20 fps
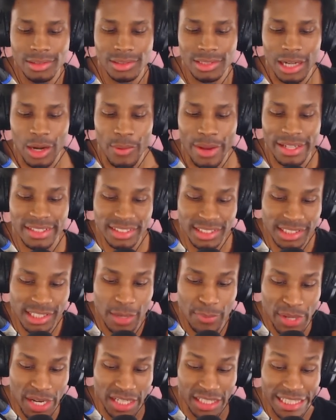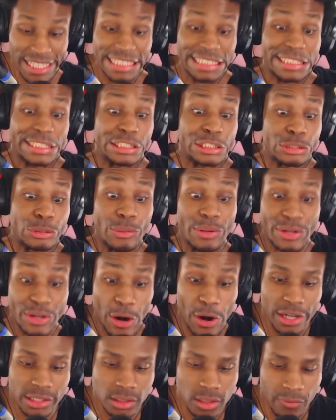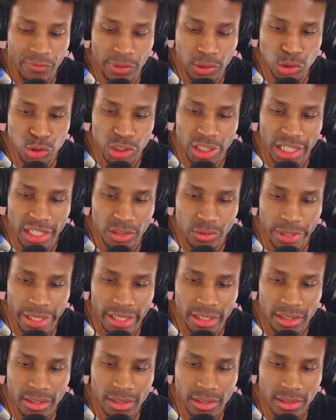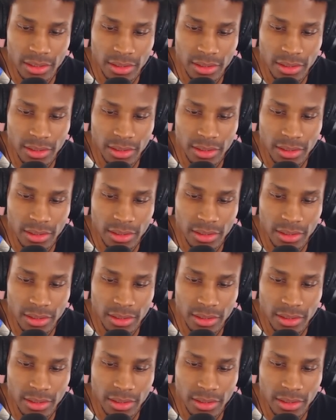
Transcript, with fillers: So that way I can just come in and at least destroy cars at Future Han, right?